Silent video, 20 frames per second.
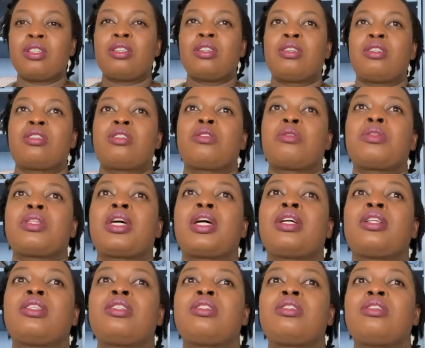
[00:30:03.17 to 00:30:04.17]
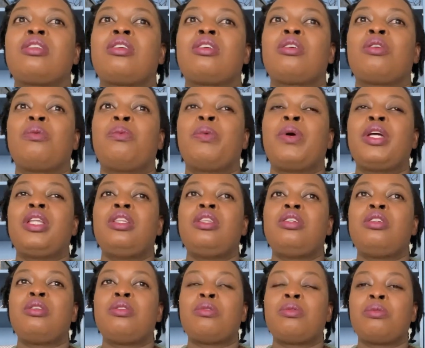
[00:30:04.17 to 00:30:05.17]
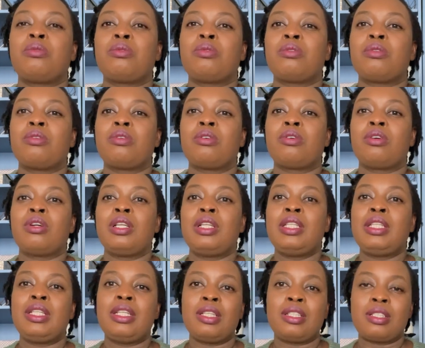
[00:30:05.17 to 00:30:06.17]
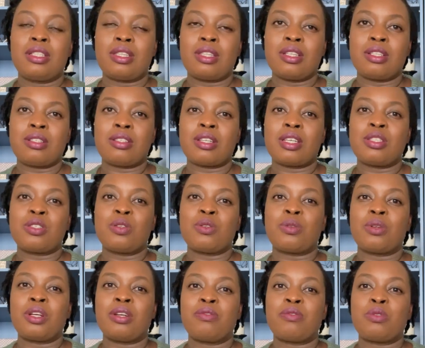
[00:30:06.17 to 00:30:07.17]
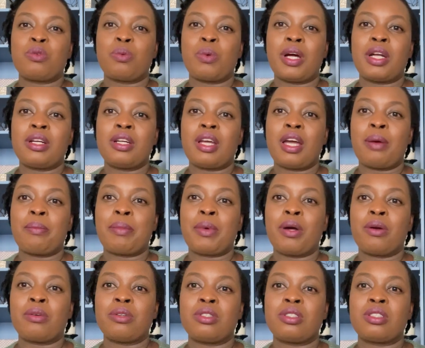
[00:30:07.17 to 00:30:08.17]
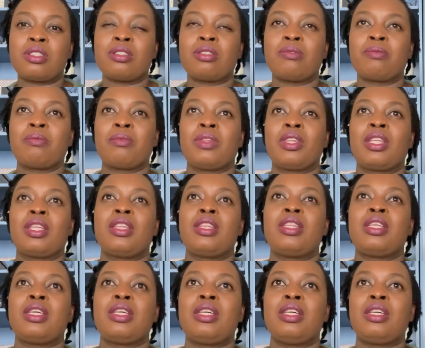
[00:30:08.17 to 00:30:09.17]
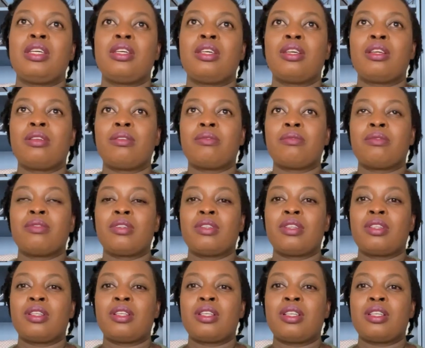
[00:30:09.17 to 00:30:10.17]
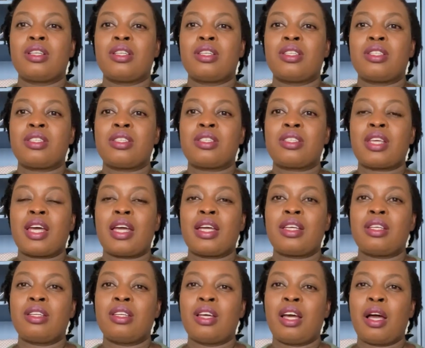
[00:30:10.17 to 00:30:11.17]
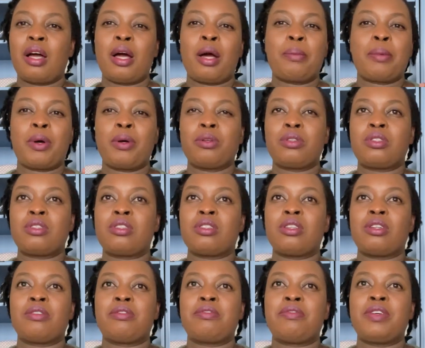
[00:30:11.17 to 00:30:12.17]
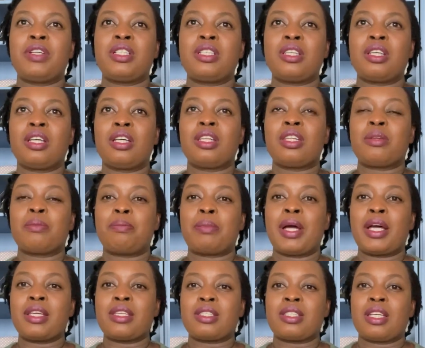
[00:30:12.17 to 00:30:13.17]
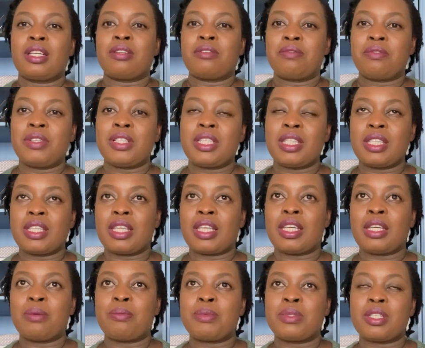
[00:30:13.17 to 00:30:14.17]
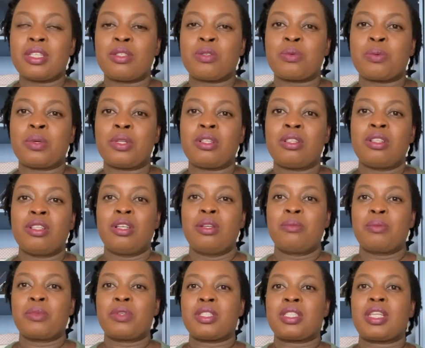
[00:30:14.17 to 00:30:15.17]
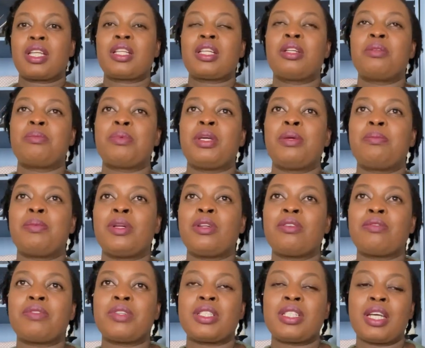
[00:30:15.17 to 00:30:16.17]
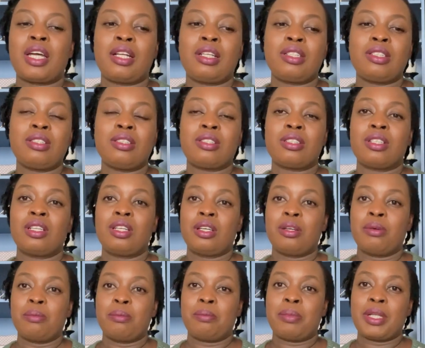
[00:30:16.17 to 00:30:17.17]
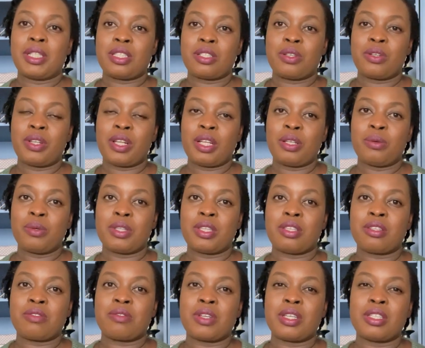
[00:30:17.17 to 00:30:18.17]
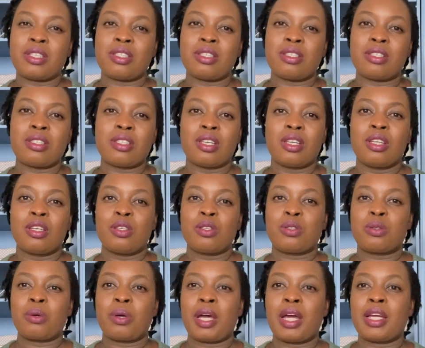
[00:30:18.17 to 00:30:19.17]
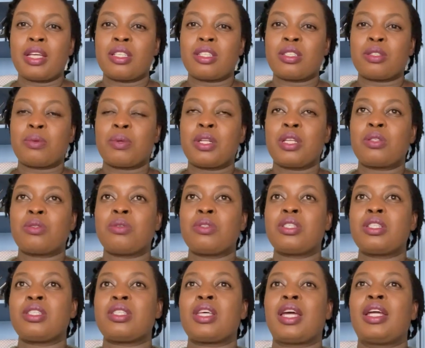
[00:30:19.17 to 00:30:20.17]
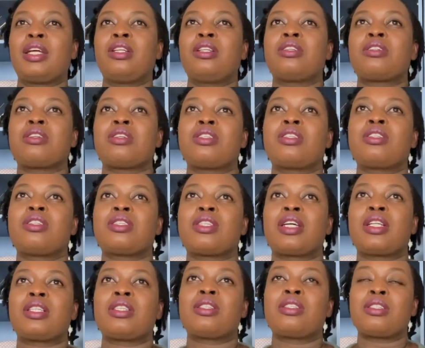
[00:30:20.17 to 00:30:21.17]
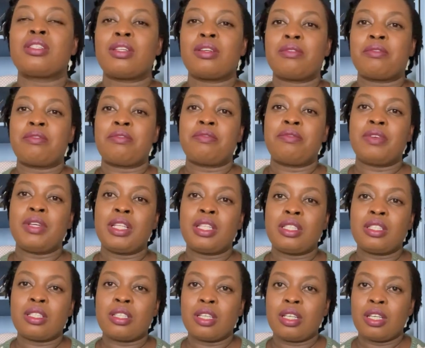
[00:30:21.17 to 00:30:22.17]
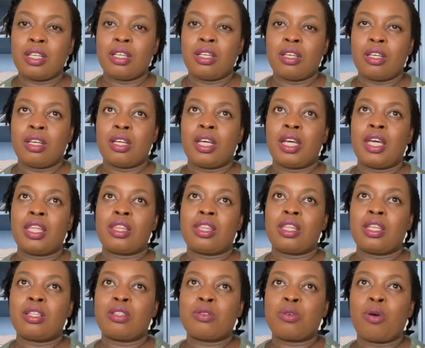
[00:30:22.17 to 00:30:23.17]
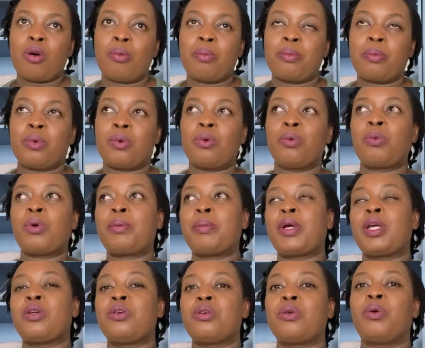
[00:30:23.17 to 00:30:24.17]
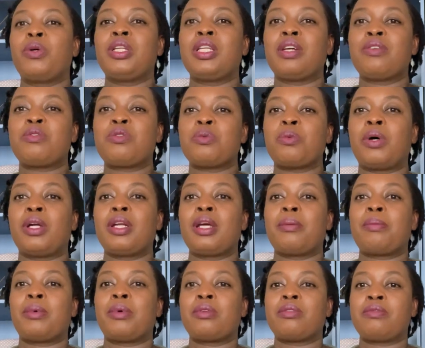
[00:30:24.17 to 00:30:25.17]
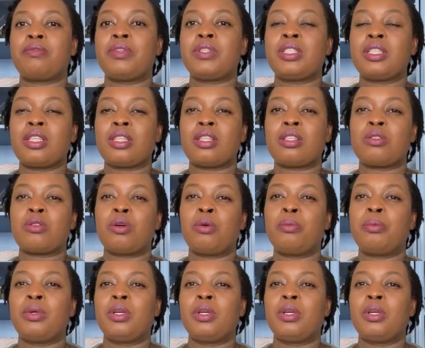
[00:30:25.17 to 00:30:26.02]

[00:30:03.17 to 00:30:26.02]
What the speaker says: so that when you knit the dress, you don't have to worry about the side, about fitting the bust and fitting the hips as well, because that can be a bit of a challenge, particularly with dresses. So I just wanted to design dresses that fit at the top, whereby you only have to worry about fitting the top,